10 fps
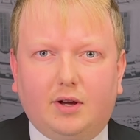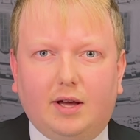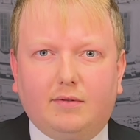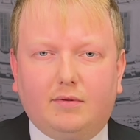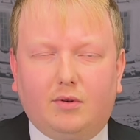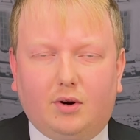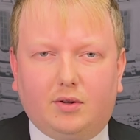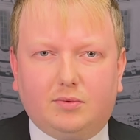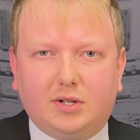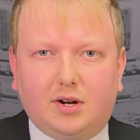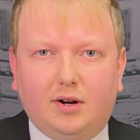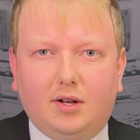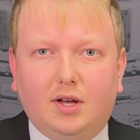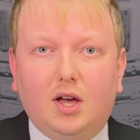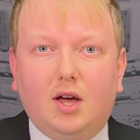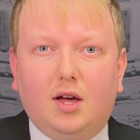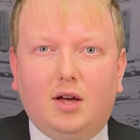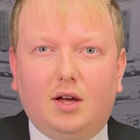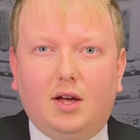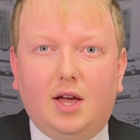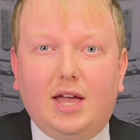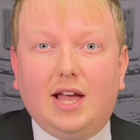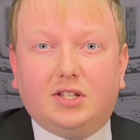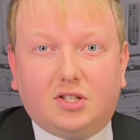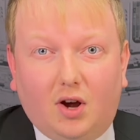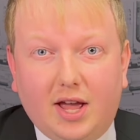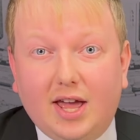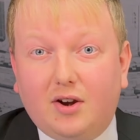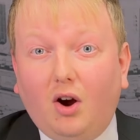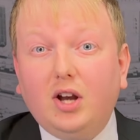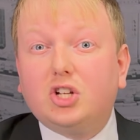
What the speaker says: Okay, hold on, let's restart. He had already